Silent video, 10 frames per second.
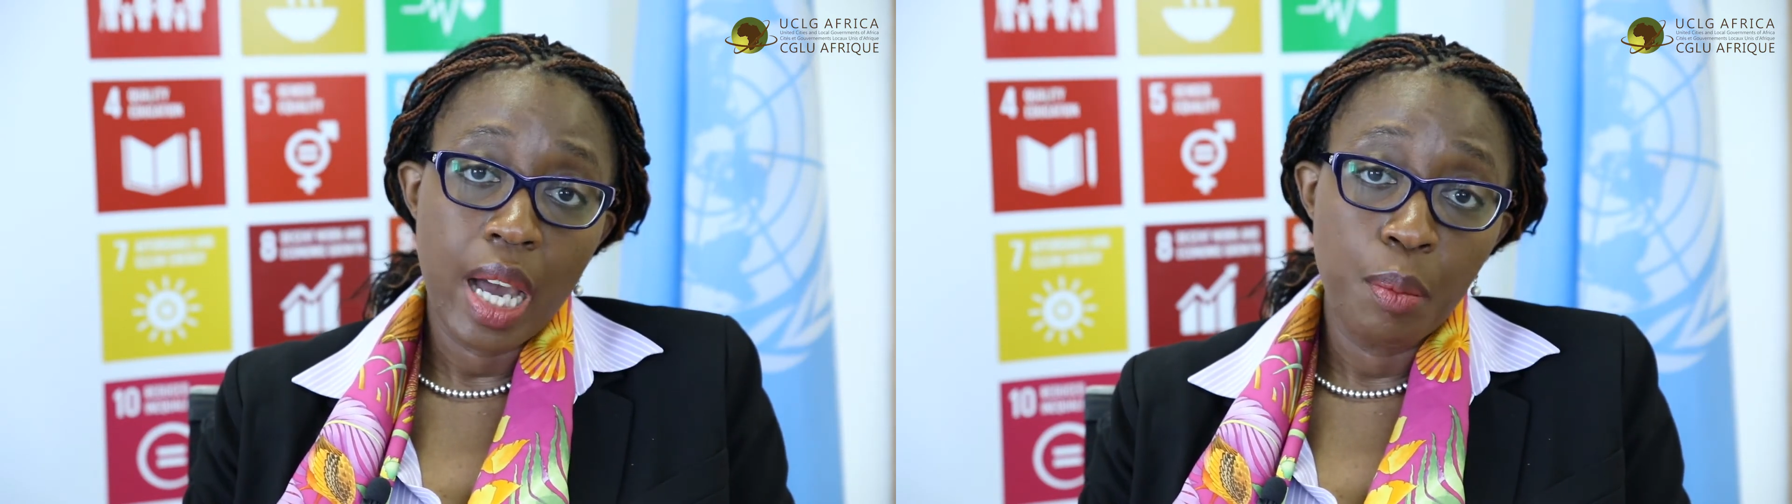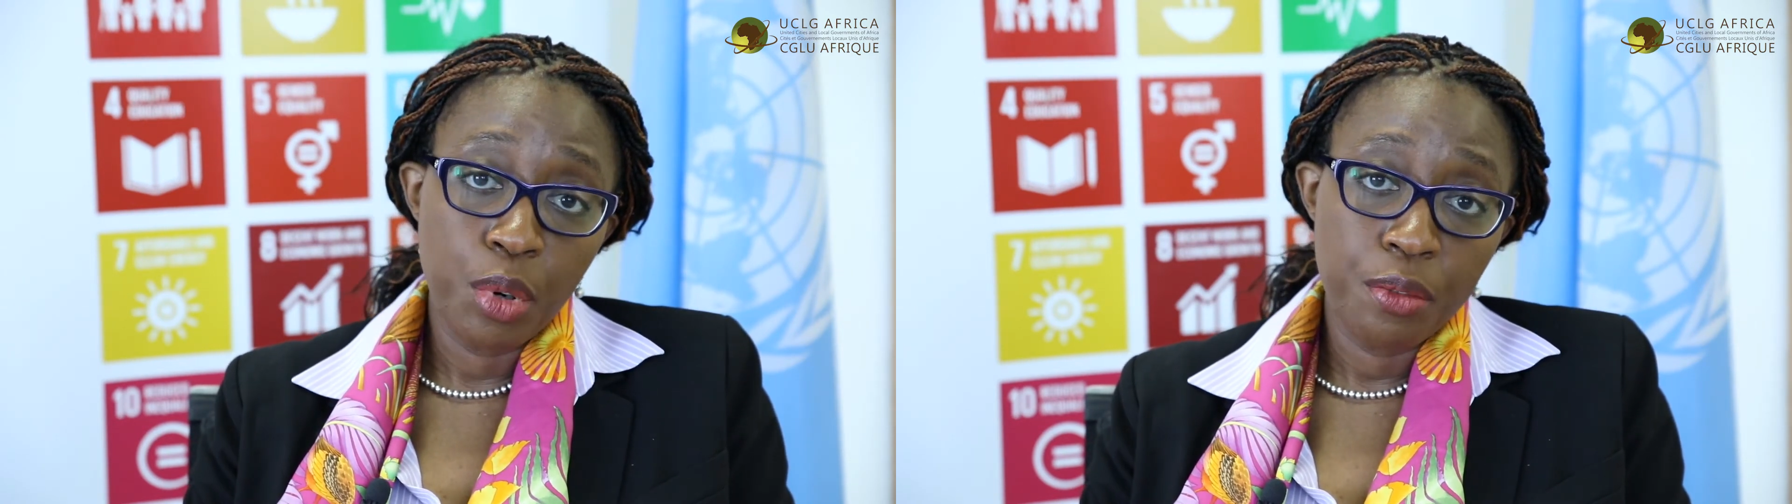
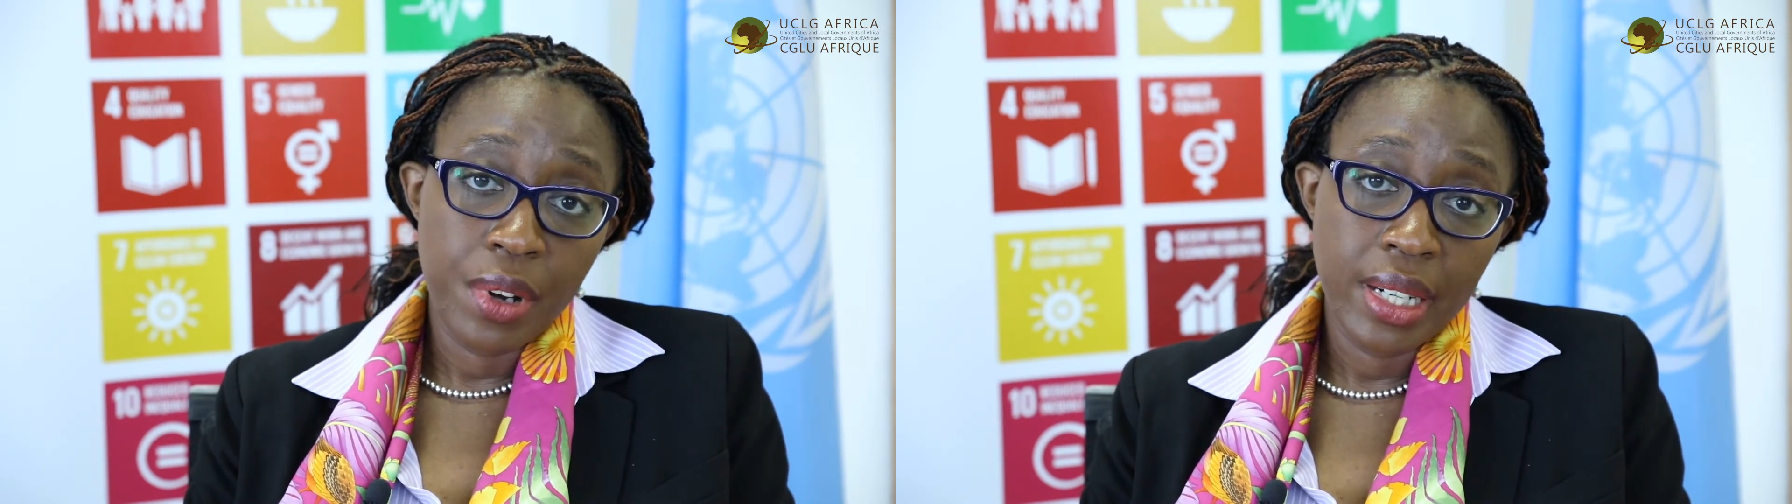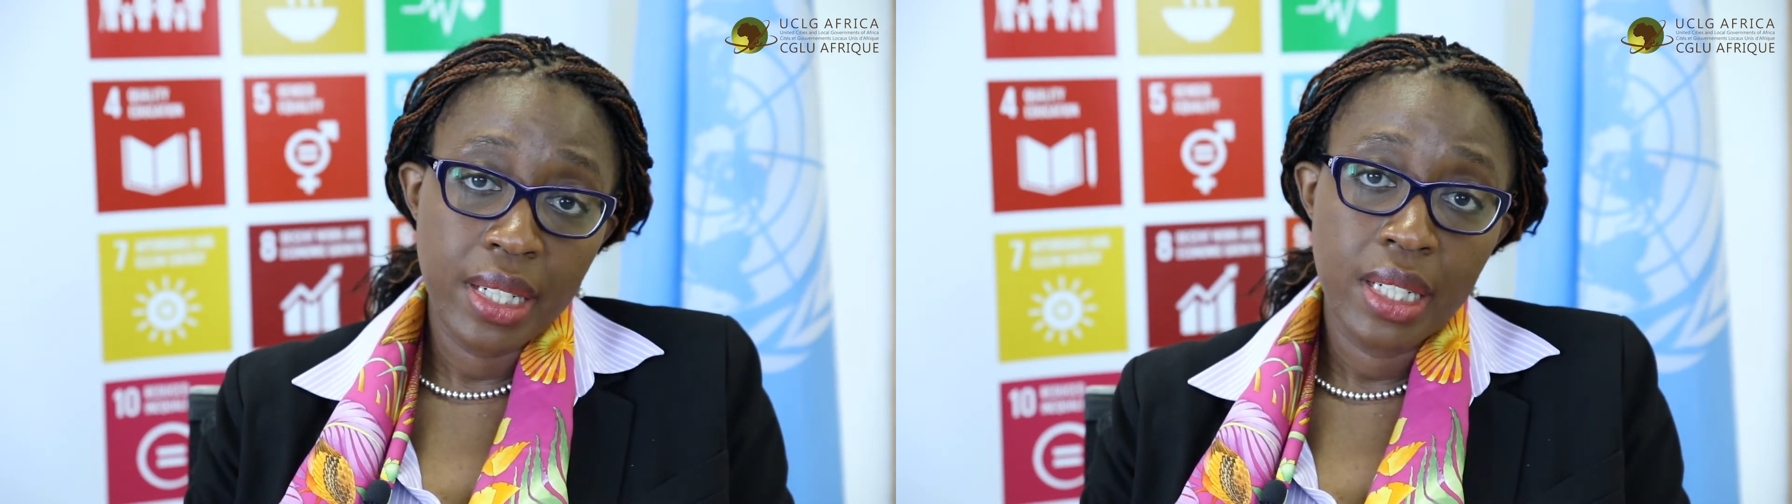are
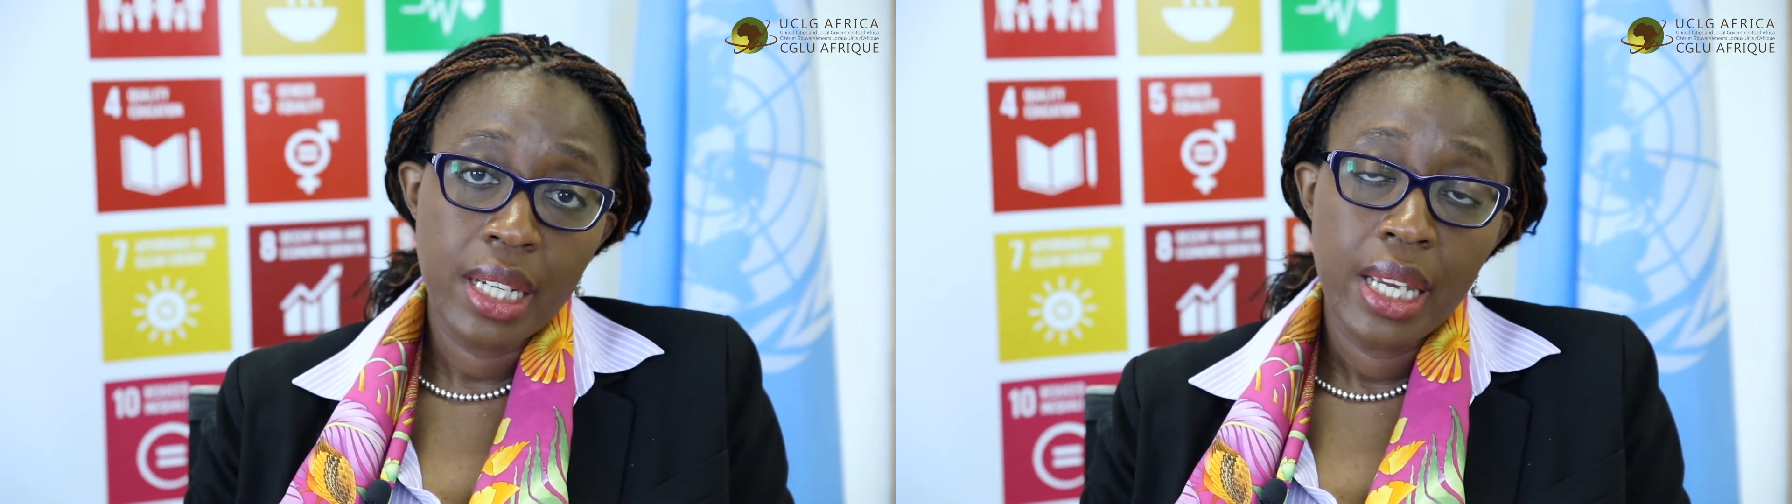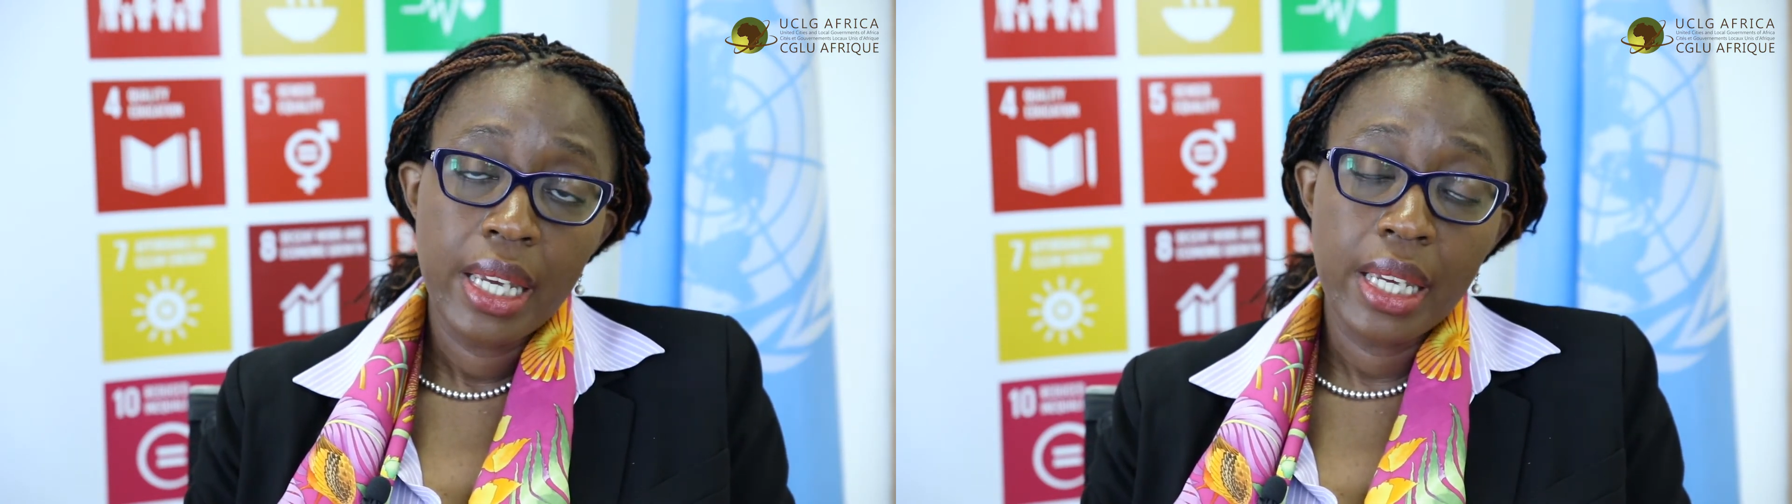provided